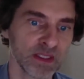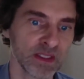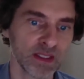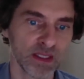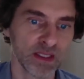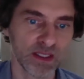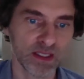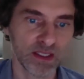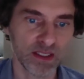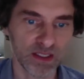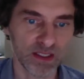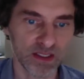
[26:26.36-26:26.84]

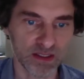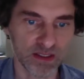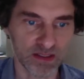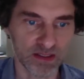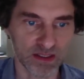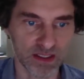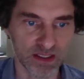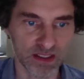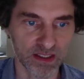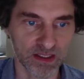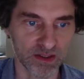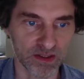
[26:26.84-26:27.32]

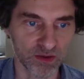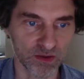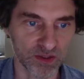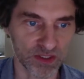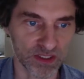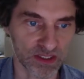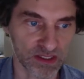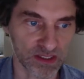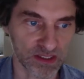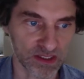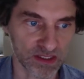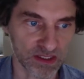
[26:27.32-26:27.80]
And you
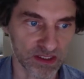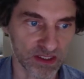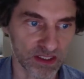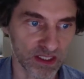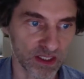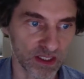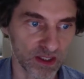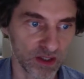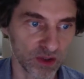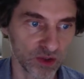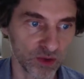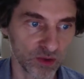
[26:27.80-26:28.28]
can see
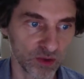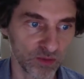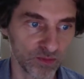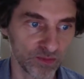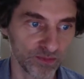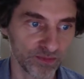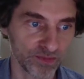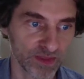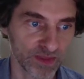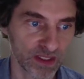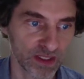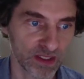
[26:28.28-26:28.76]
how
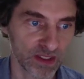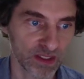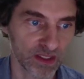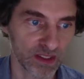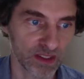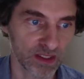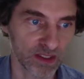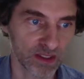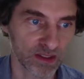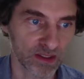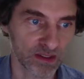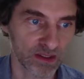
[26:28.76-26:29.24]

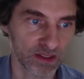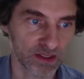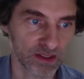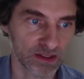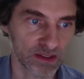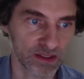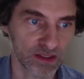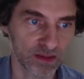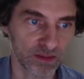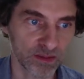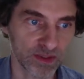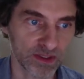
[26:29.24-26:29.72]

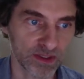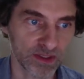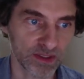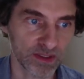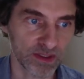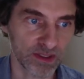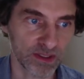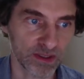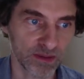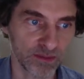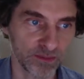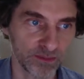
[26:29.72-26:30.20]
there's simply
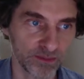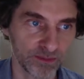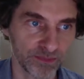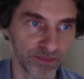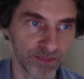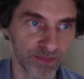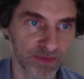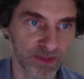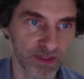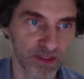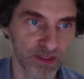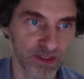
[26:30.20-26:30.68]

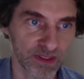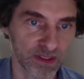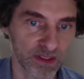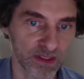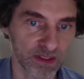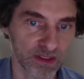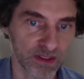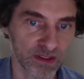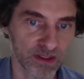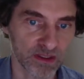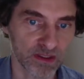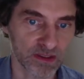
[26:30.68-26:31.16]

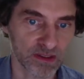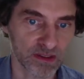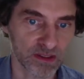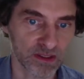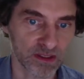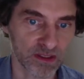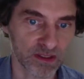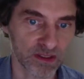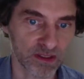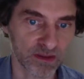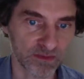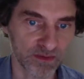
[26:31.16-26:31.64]

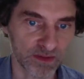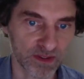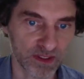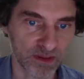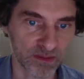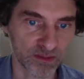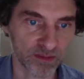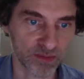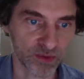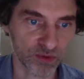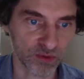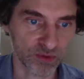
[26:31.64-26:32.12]

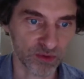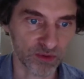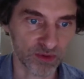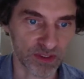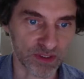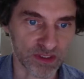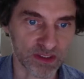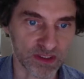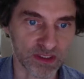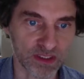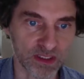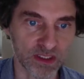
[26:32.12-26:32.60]
significant
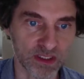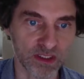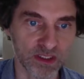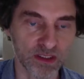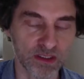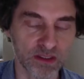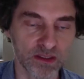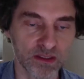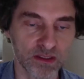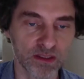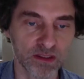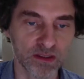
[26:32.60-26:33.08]
progress
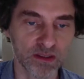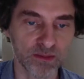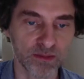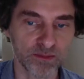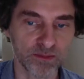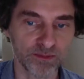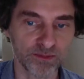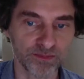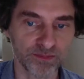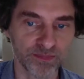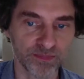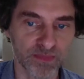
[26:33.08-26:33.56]
and
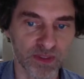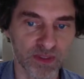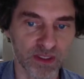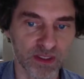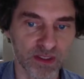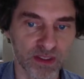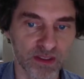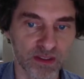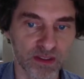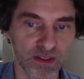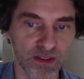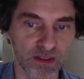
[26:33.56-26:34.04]

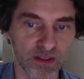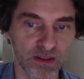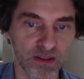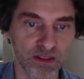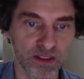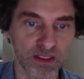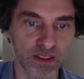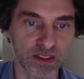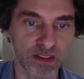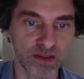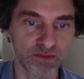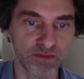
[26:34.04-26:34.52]

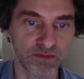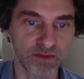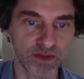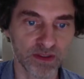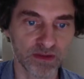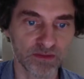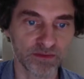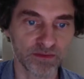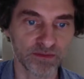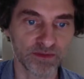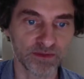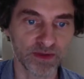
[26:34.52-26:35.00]

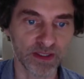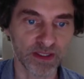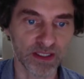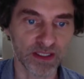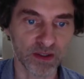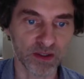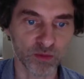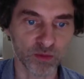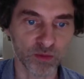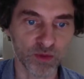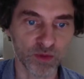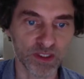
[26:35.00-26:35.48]
in finding
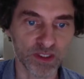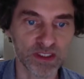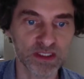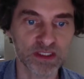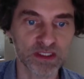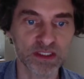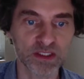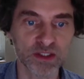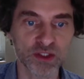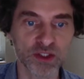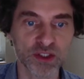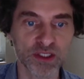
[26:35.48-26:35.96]
out what is
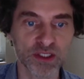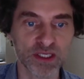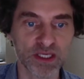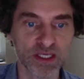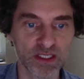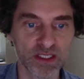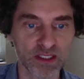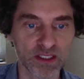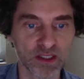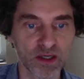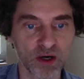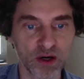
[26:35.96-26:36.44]
the
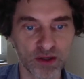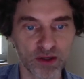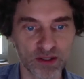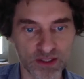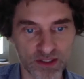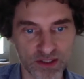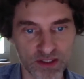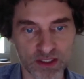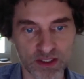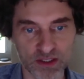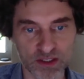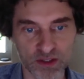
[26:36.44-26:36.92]
genetic
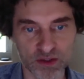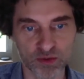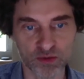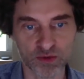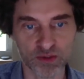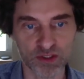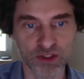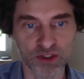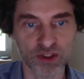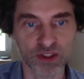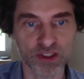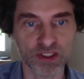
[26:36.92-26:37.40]
architecture or
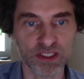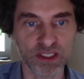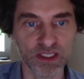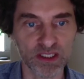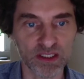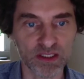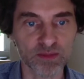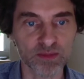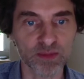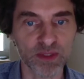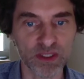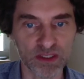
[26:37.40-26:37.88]
the
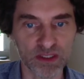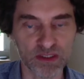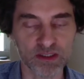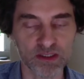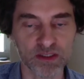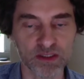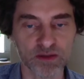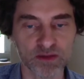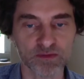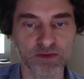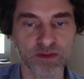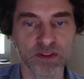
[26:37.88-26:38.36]
genetic
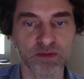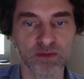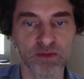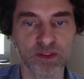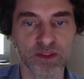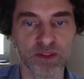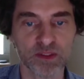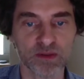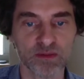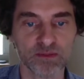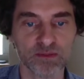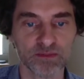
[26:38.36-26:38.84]
basis of
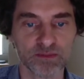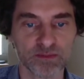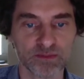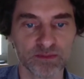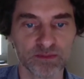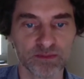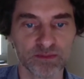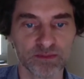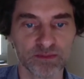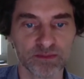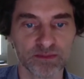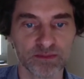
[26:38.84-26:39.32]
CMT.
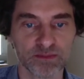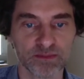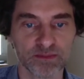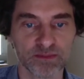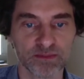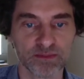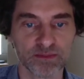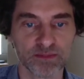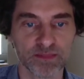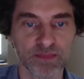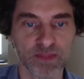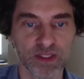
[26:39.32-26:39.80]

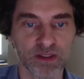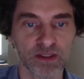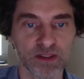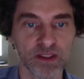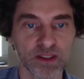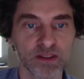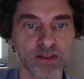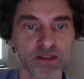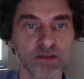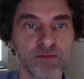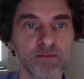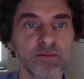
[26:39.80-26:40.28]

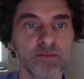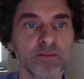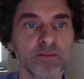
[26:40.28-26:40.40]
Next.